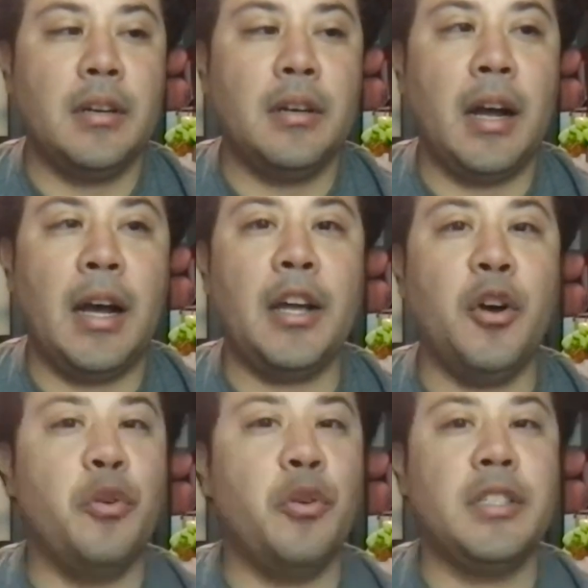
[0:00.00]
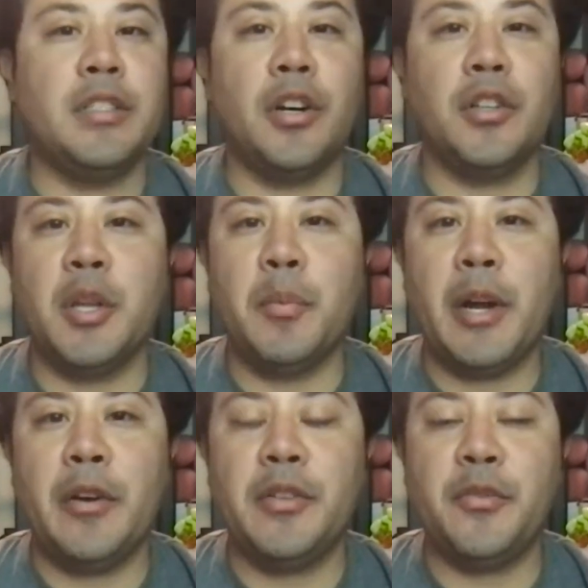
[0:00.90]
I always talk to the
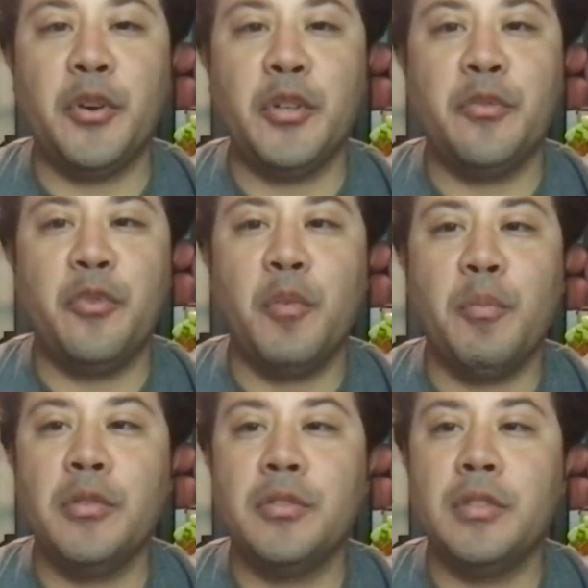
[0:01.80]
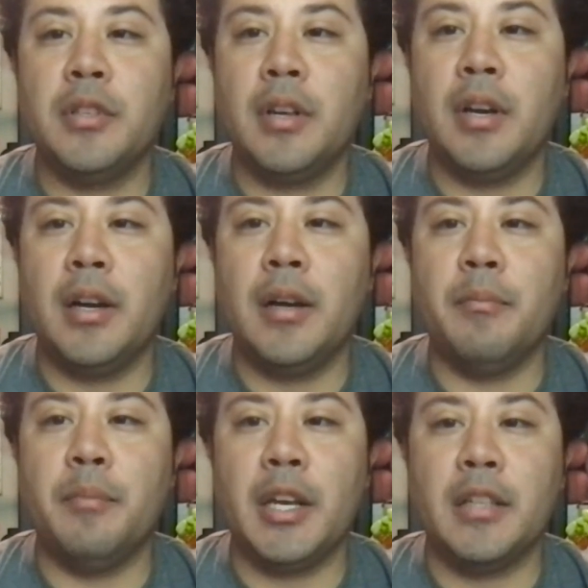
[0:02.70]
parents first and foremost.
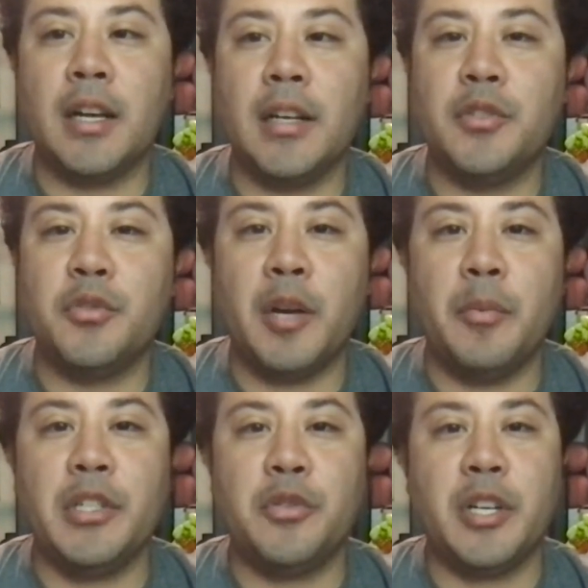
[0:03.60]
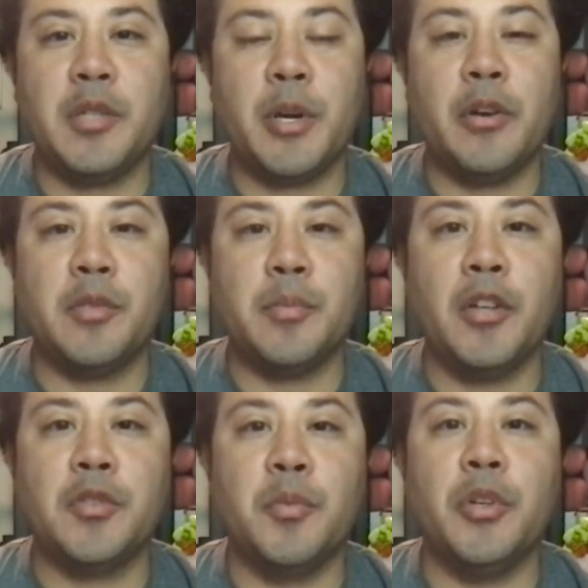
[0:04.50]
because I try to be transparent as
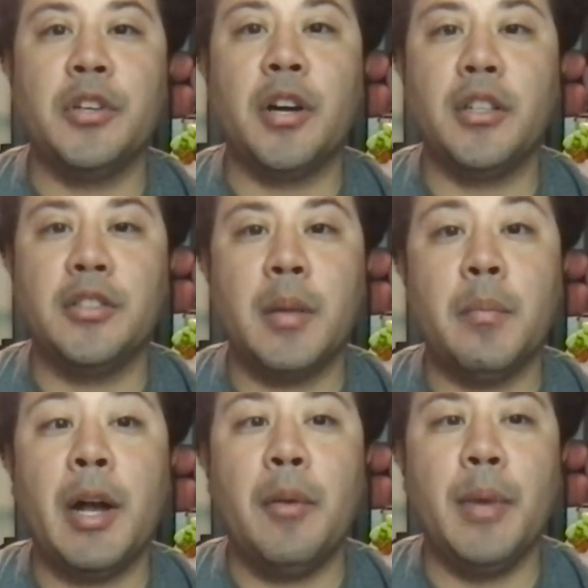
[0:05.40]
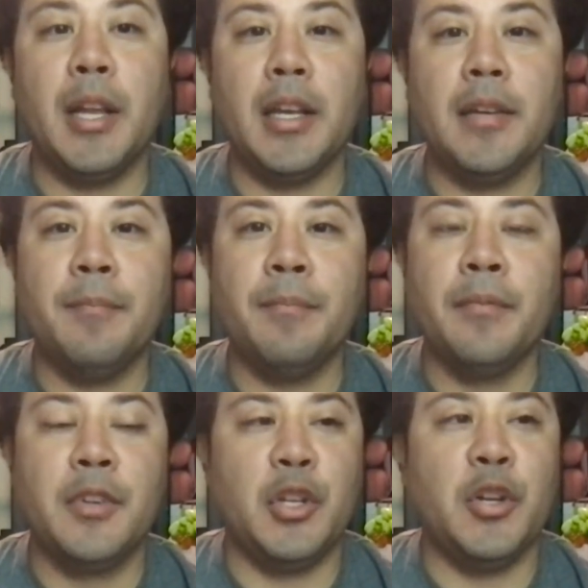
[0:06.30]
possible in talking to them about money.
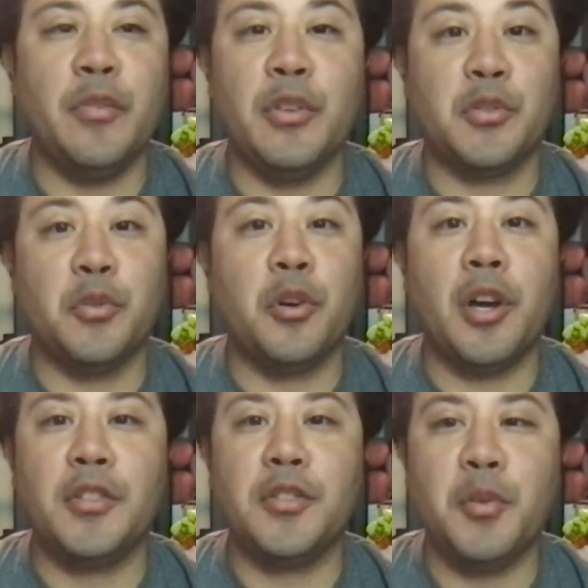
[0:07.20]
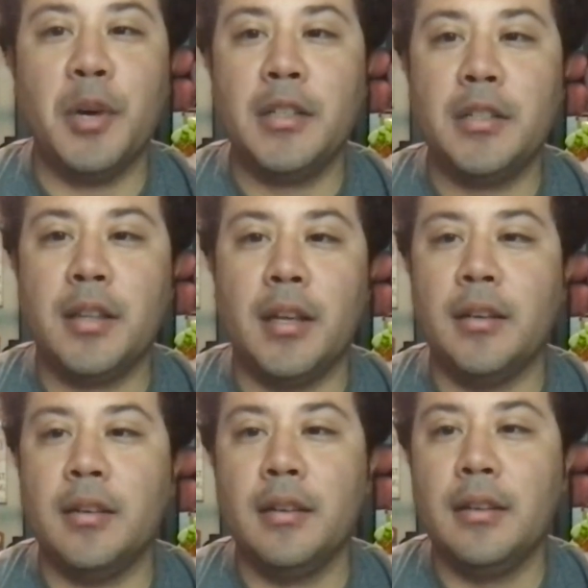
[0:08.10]
If the school costs too much,
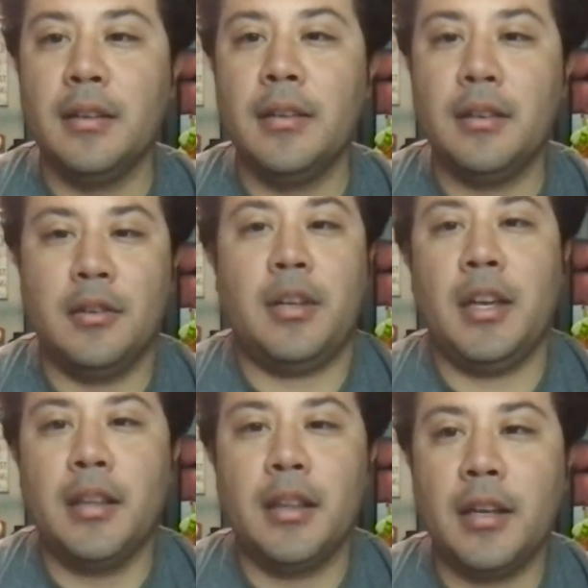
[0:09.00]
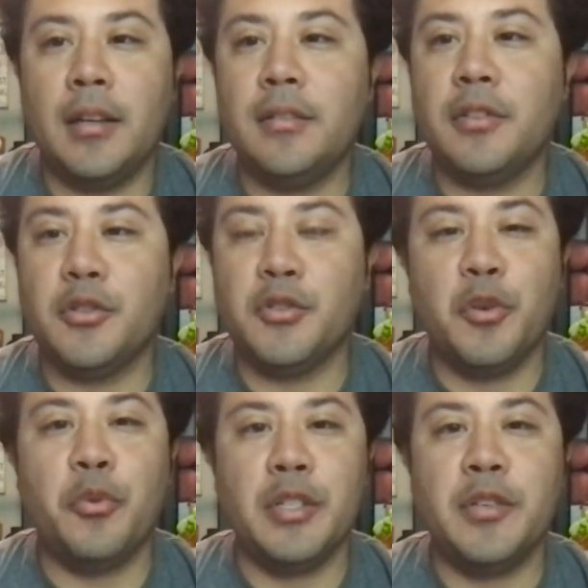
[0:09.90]
then okay, like there's
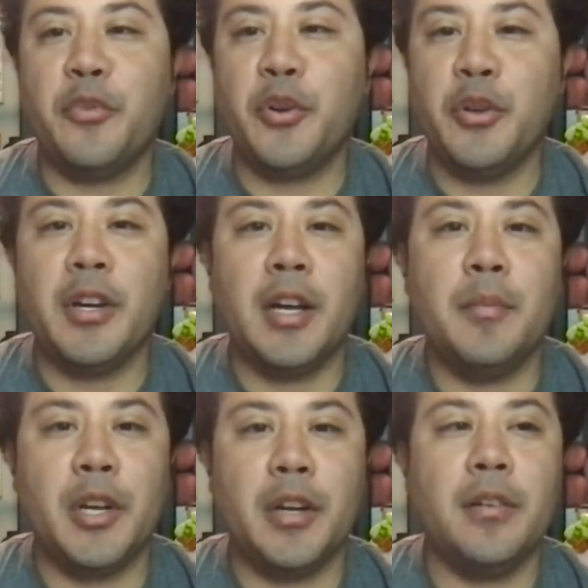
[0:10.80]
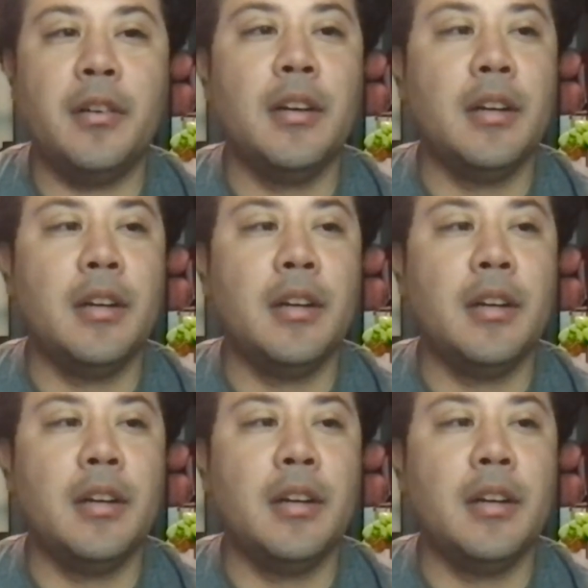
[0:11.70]
no reason for you to come here.